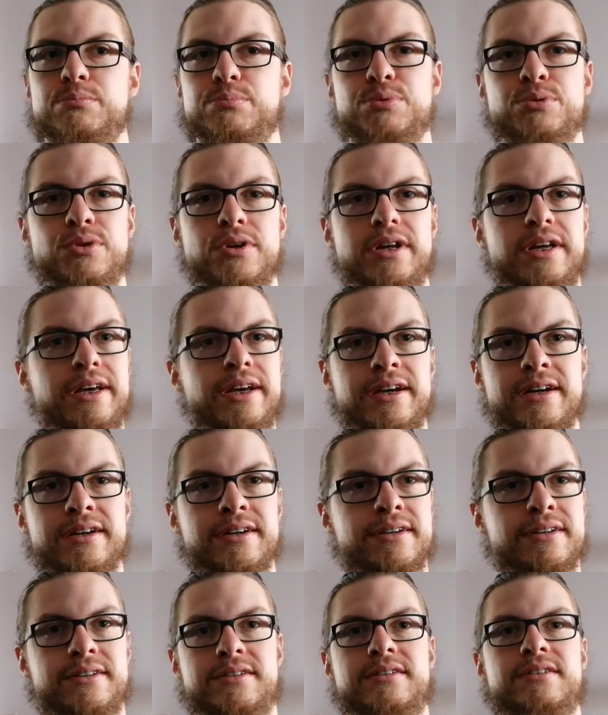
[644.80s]

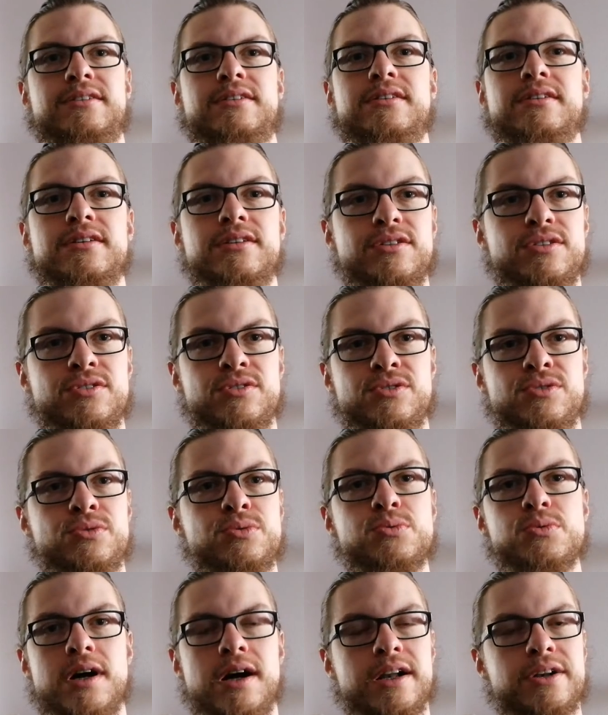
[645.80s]
pulling
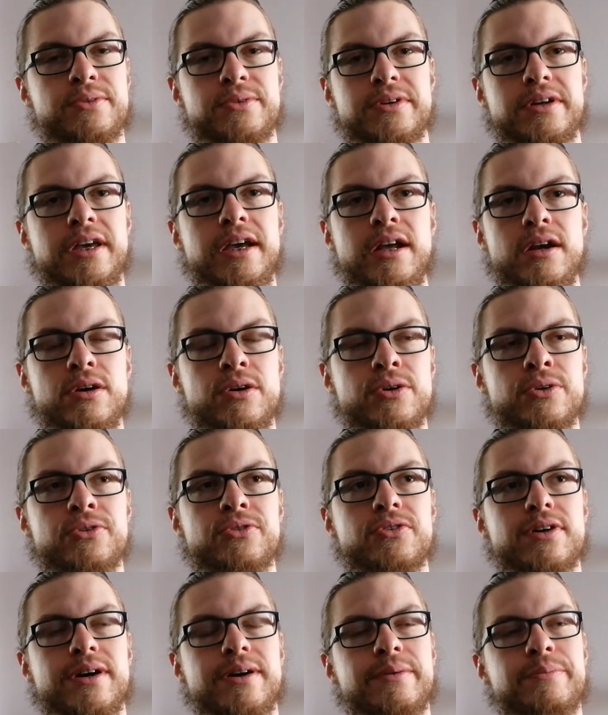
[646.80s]
200
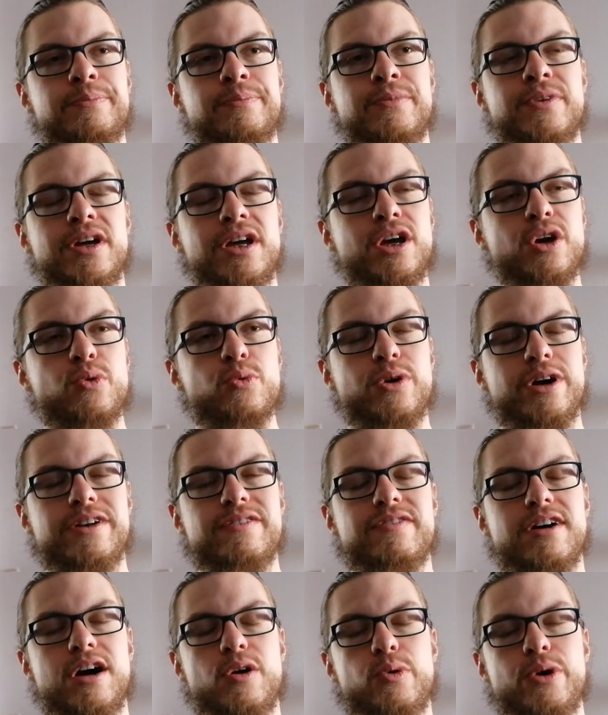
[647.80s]
kilos. I'm quite
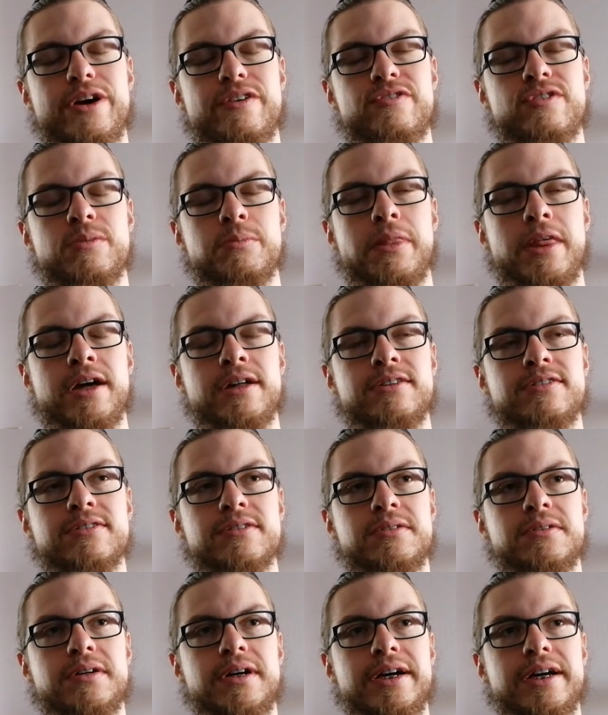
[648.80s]
far away from that,
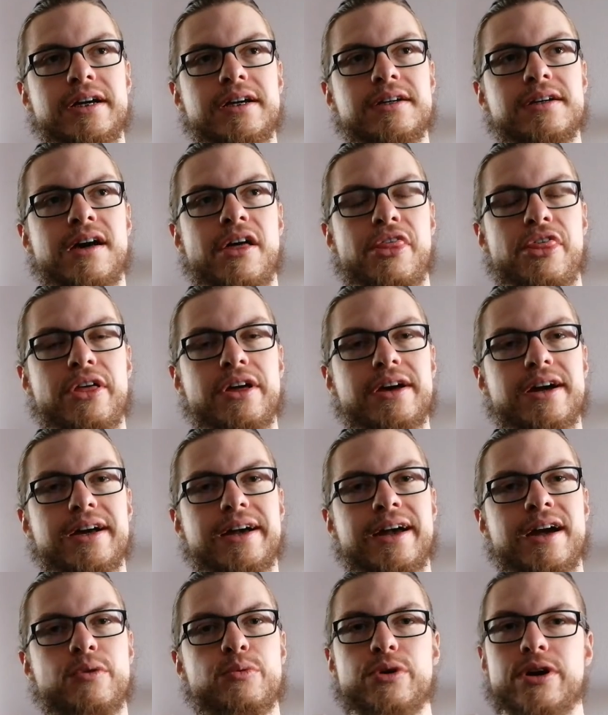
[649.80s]
so I think I
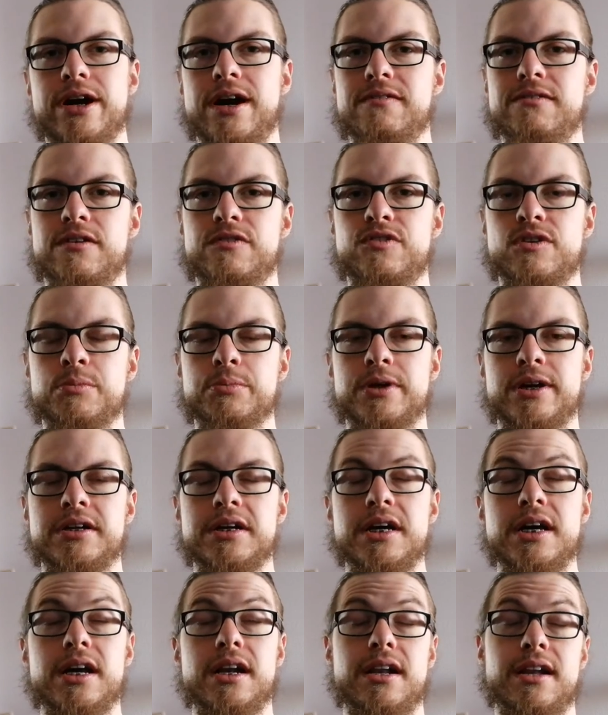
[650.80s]
can recover from that.
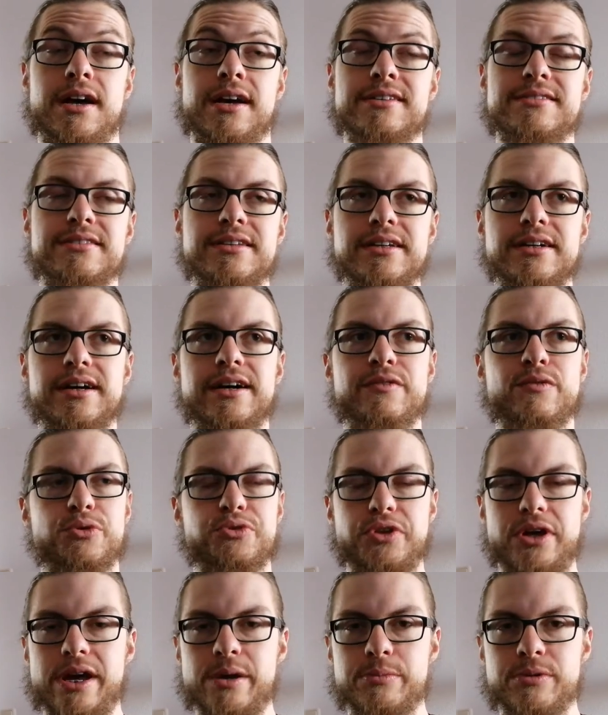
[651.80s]
Last year I
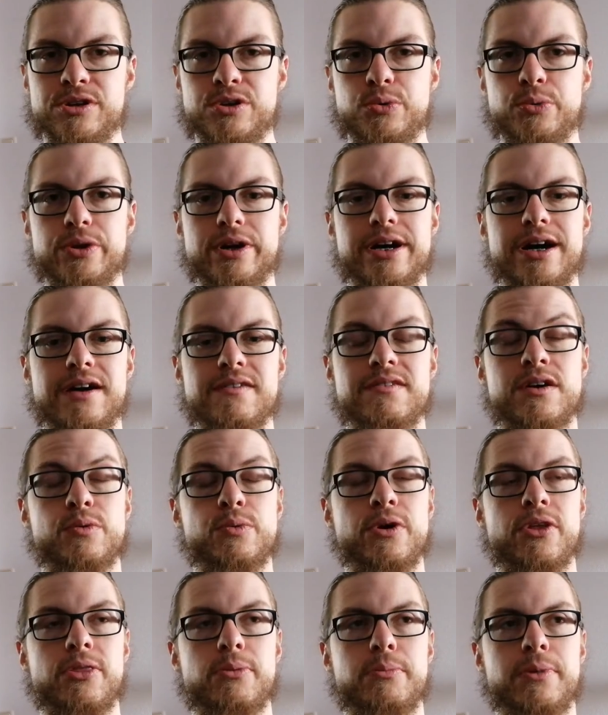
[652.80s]
was able to recover
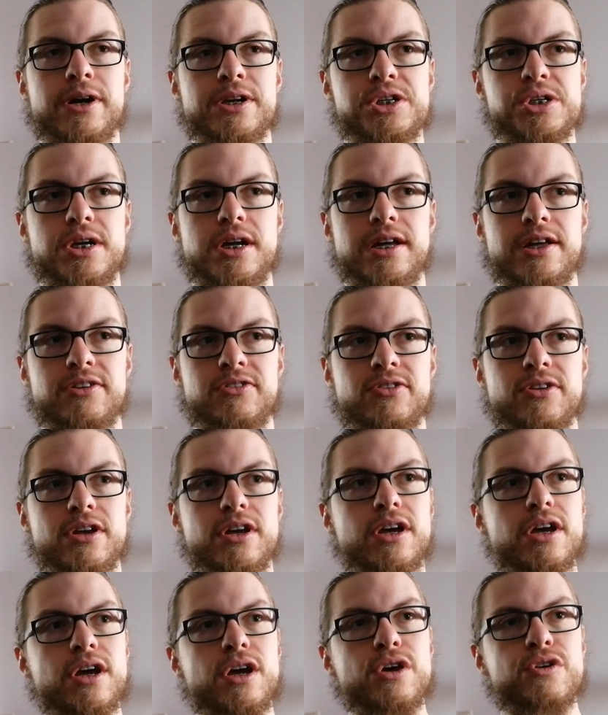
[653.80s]
with much less
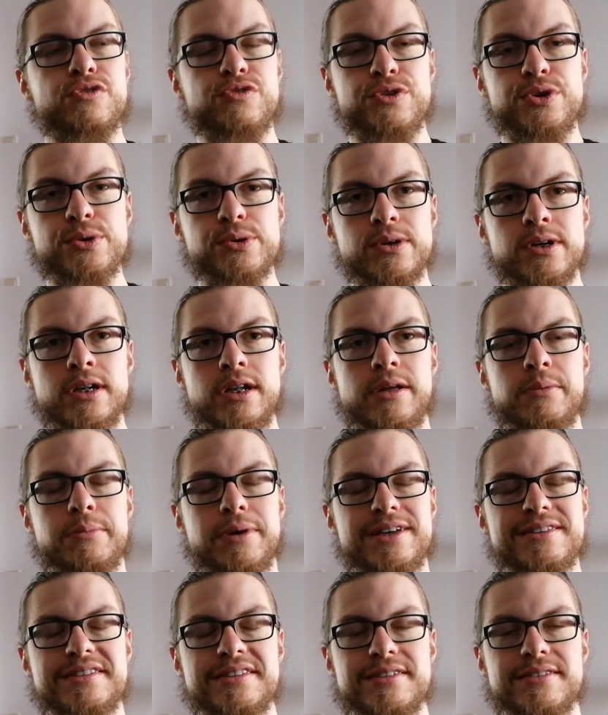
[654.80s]
fuel in
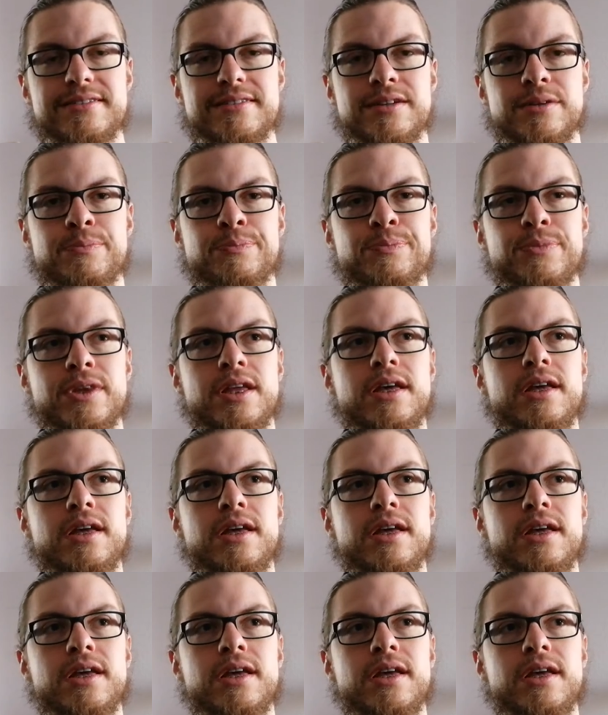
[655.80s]
my system,